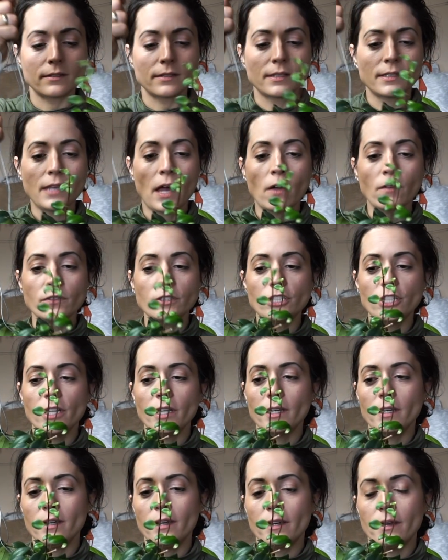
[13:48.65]
salvaging
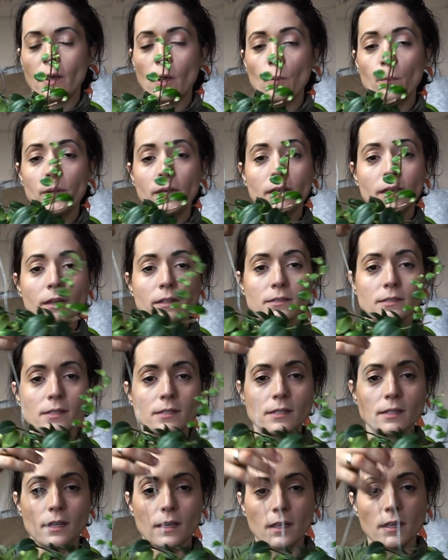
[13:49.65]
it and helping it